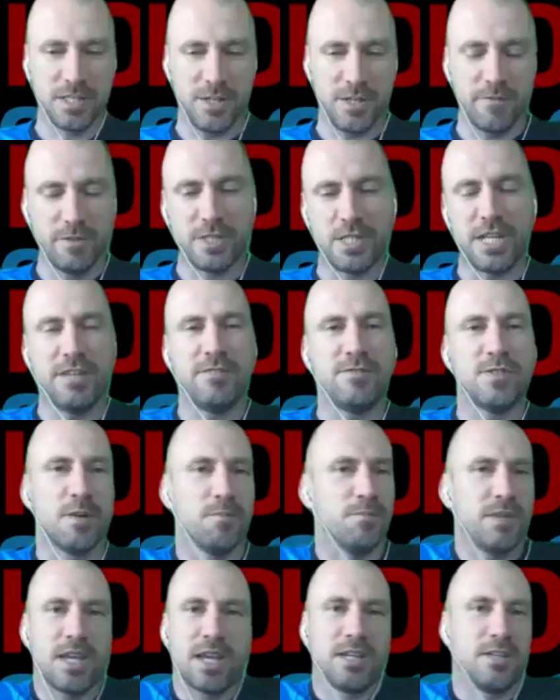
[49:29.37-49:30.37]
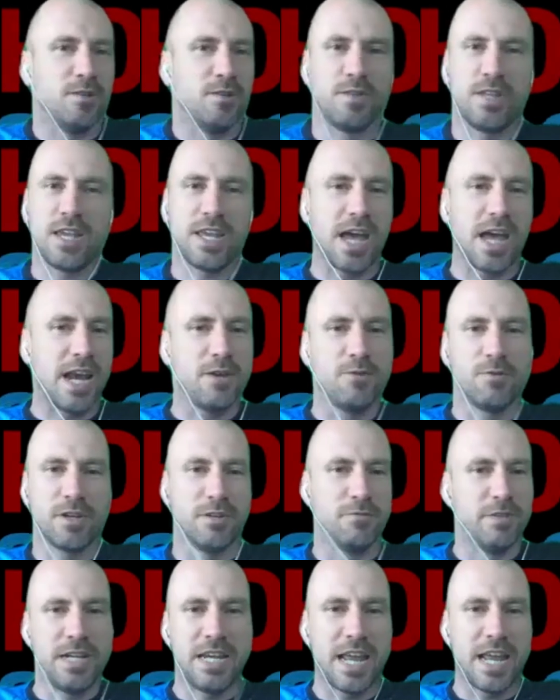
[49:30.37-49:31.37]
you've achieved something, I don't think anyone
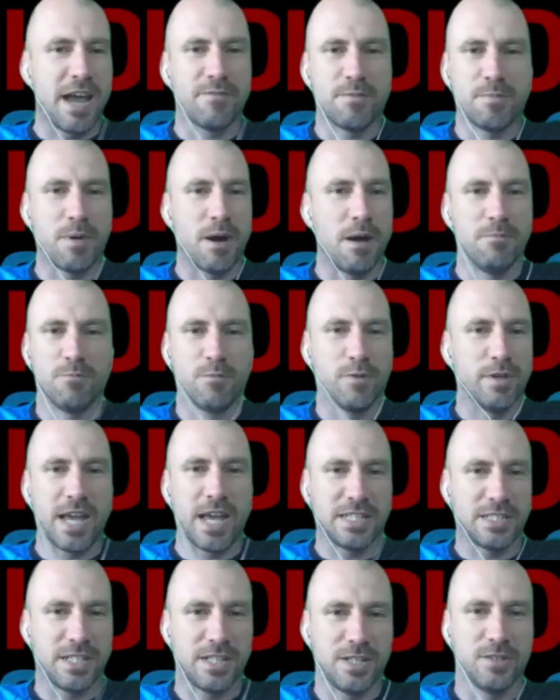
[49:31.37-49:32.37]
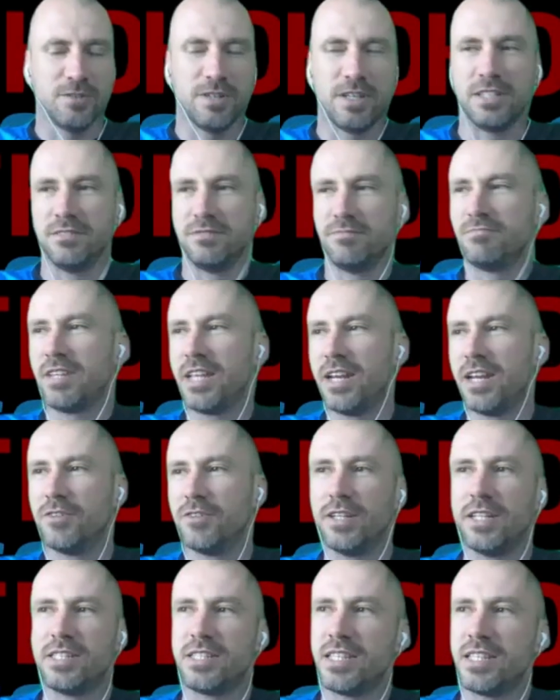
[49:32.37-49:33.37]
can really have a problem with that, you know? And, you
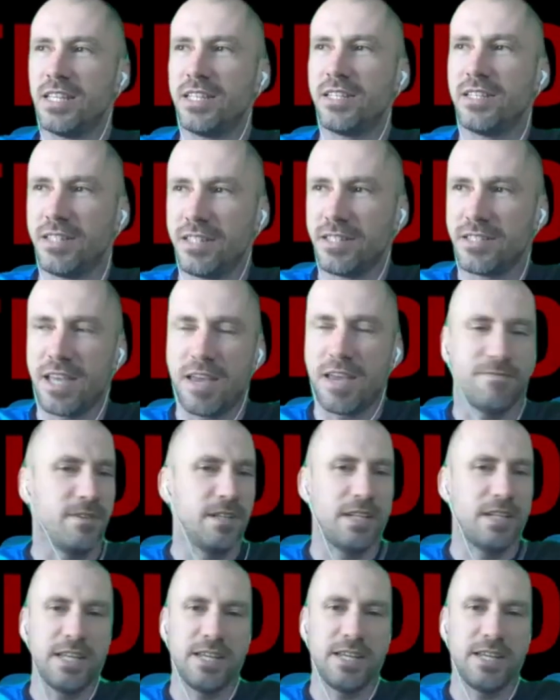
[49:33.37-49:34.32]
know, it's it, definitely,